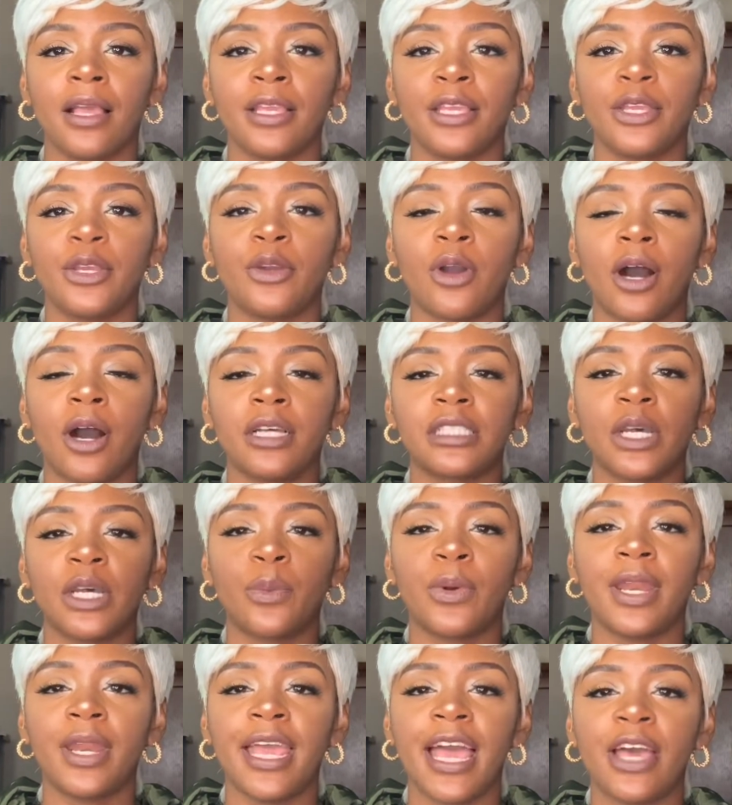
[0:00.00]
You also
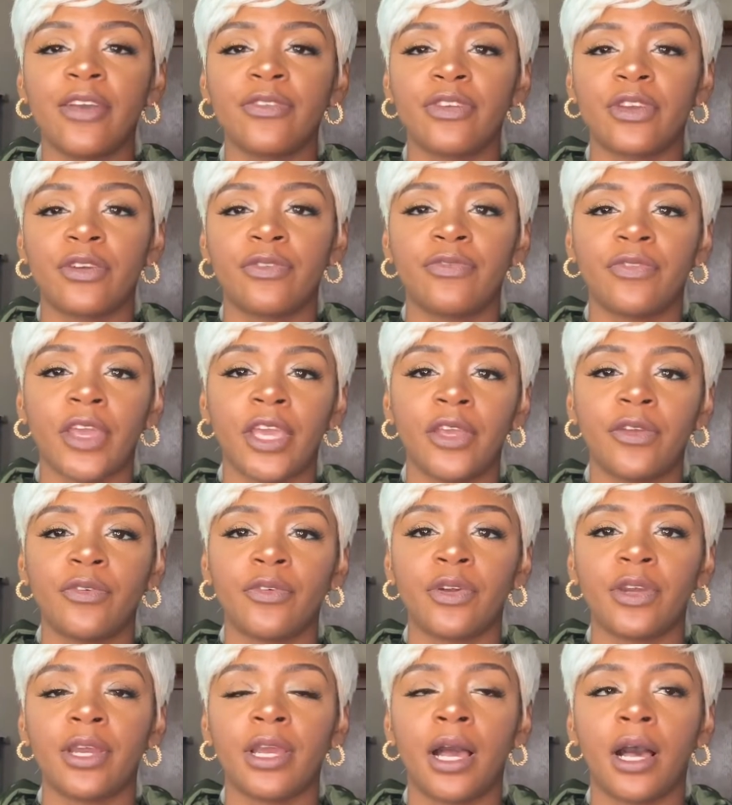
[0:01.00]
want to have your
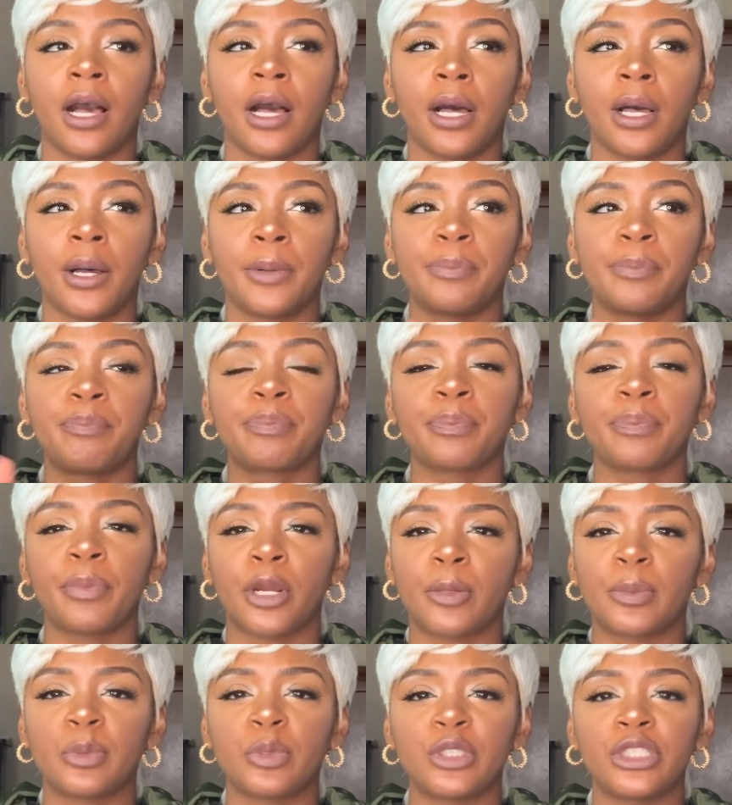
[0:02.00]
favorite
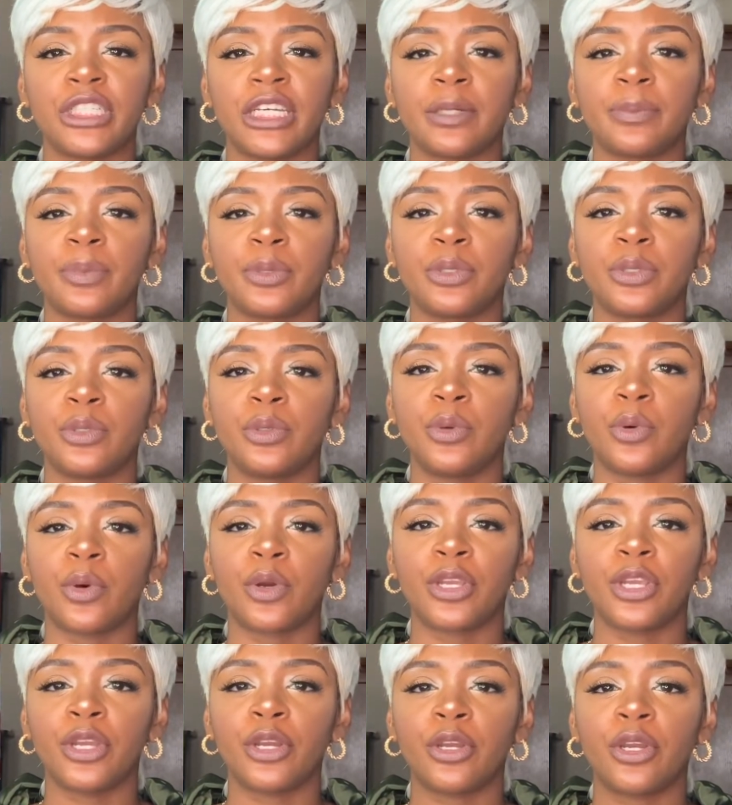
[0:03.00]
purple shampoo or
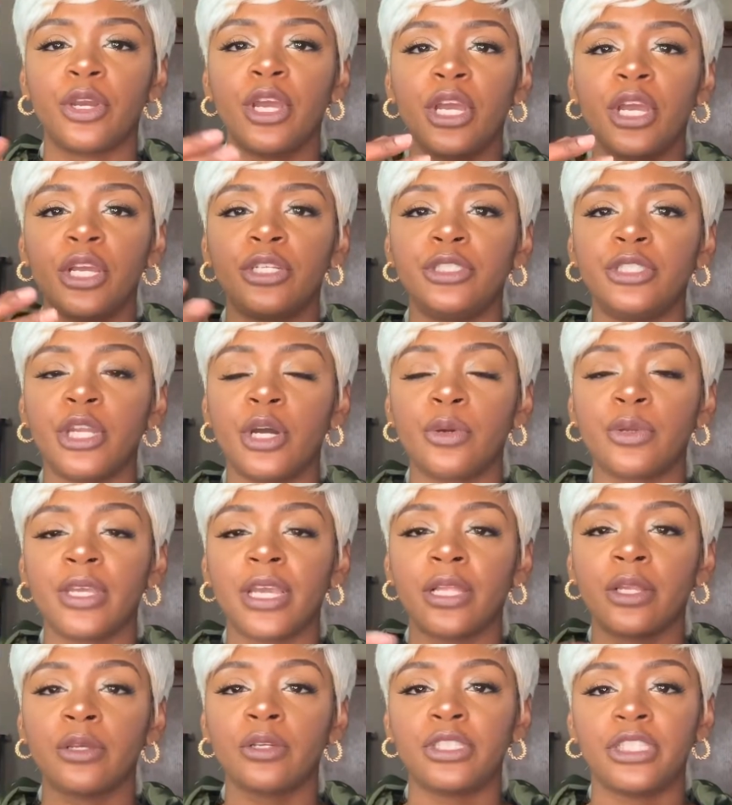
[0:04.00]
your no
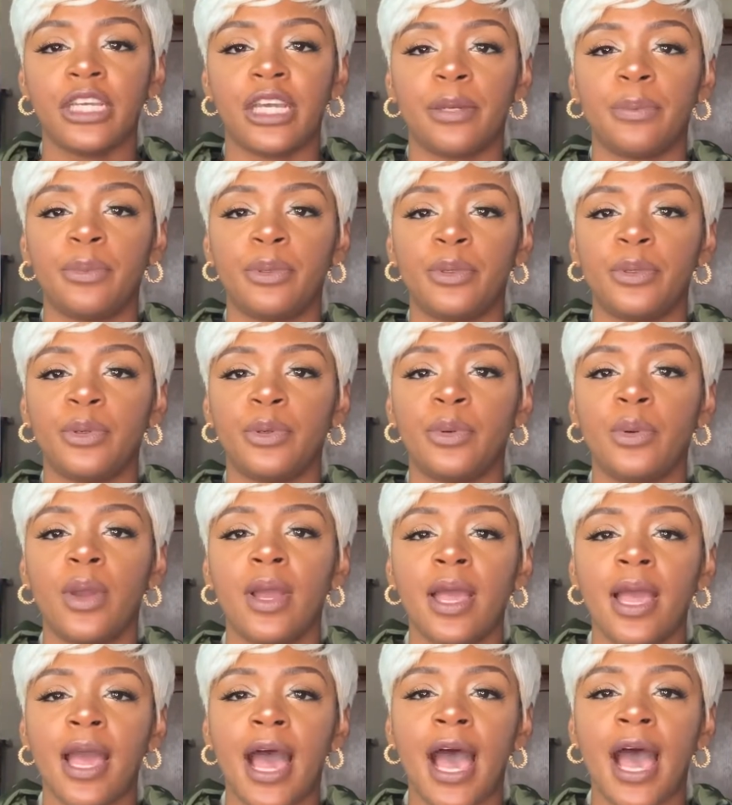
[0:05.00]
yellow shampoo.
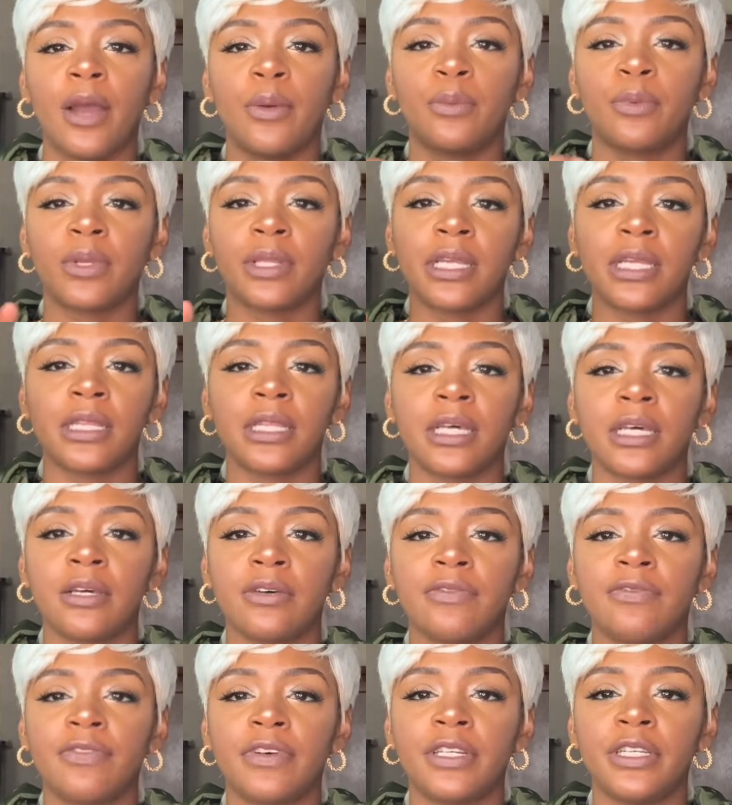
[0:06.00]
I really
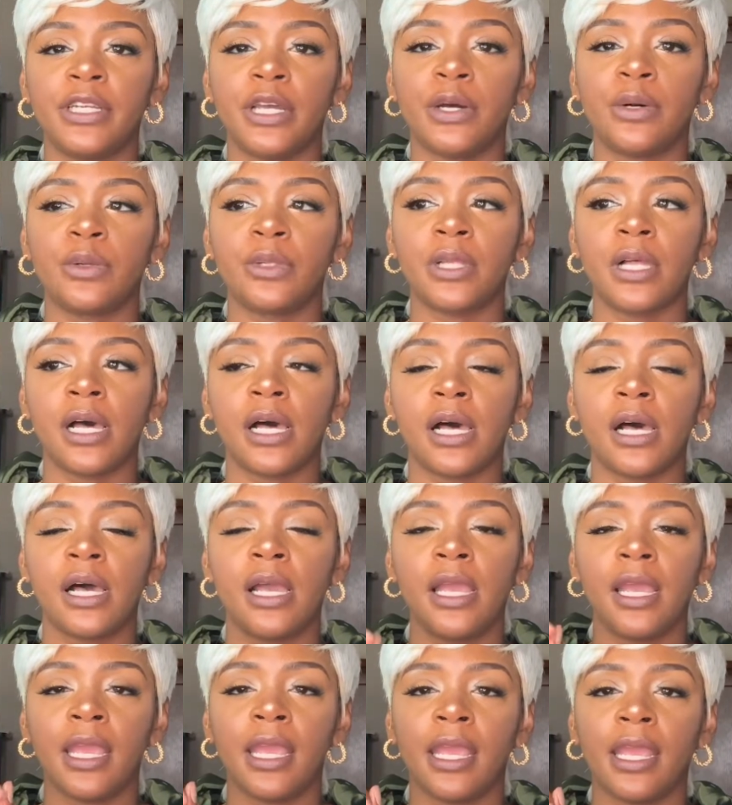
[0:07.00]
love Fanola,
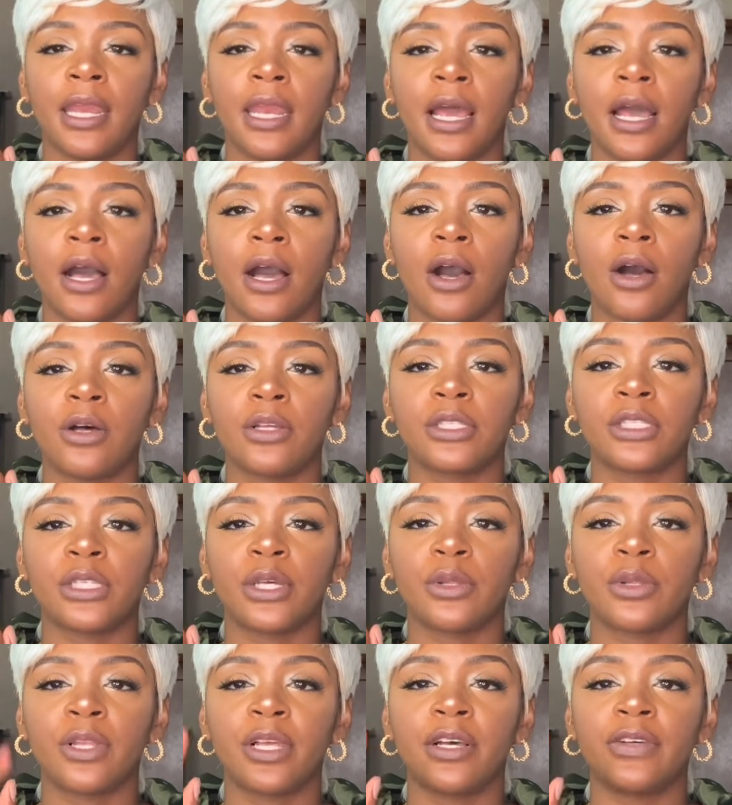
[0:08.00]
and I
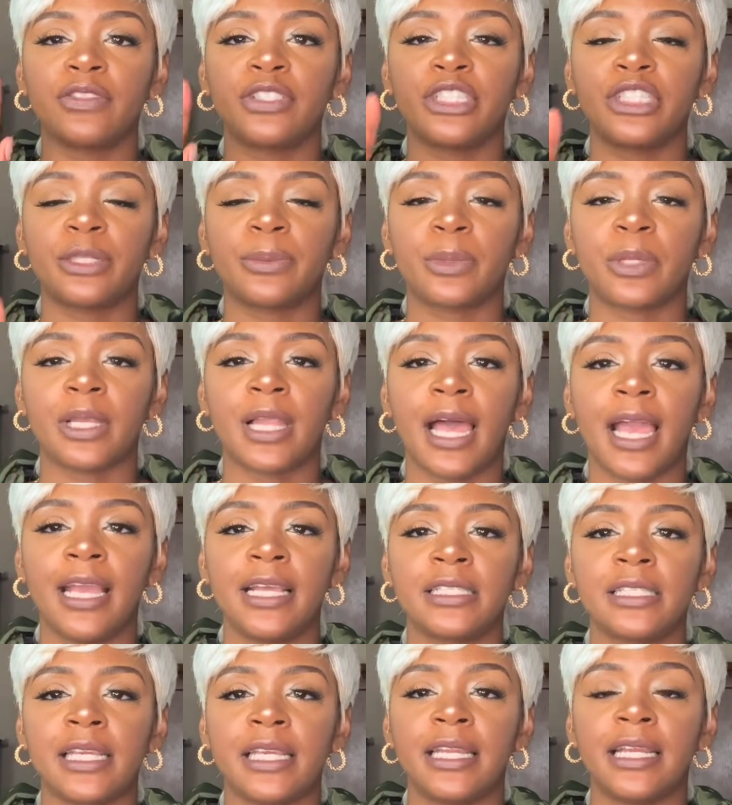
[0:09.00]
also love Shimmer
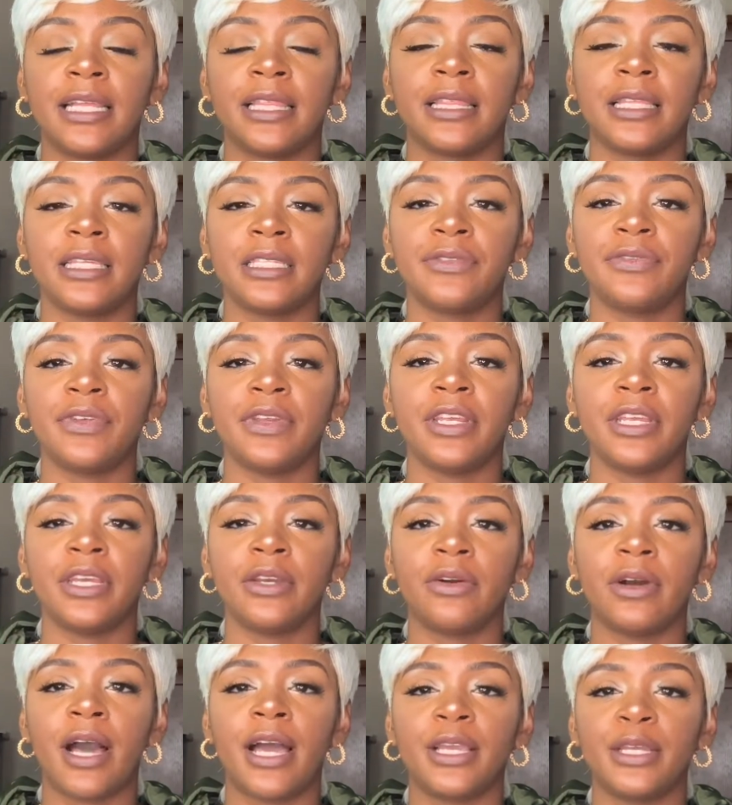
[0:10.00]
lights. And in this video,
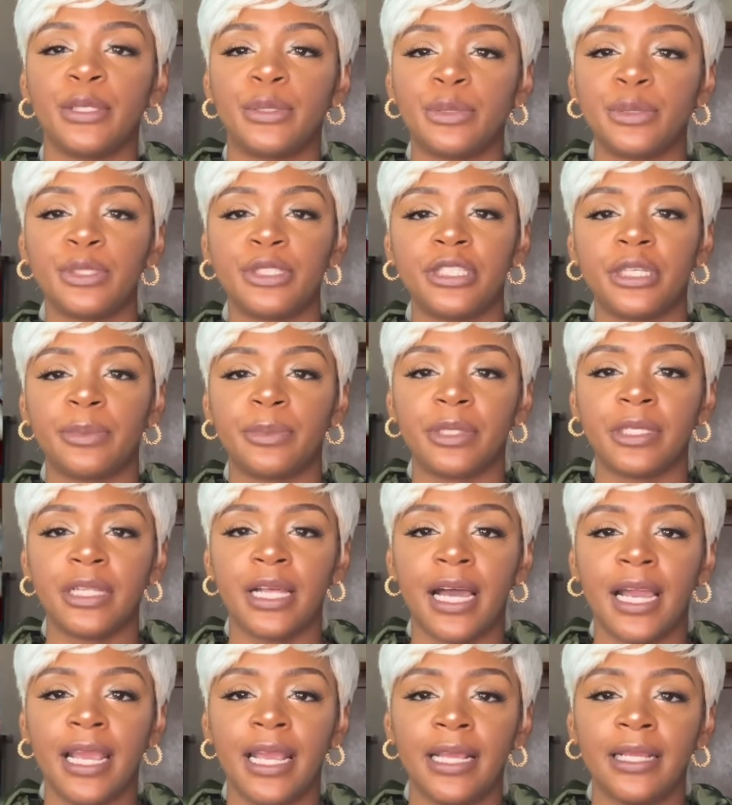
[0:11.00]
I use Shimmer
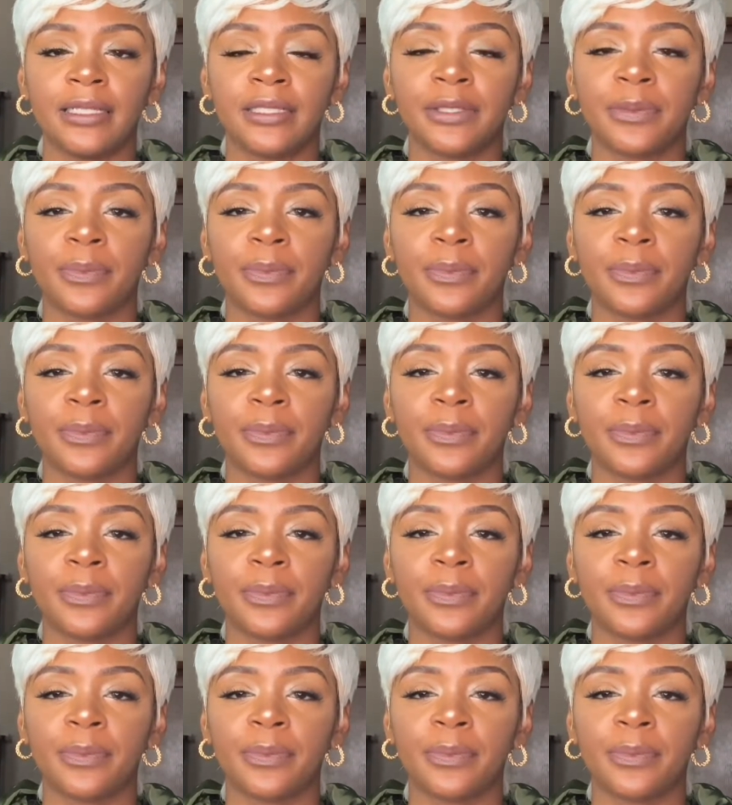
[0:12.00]
lights.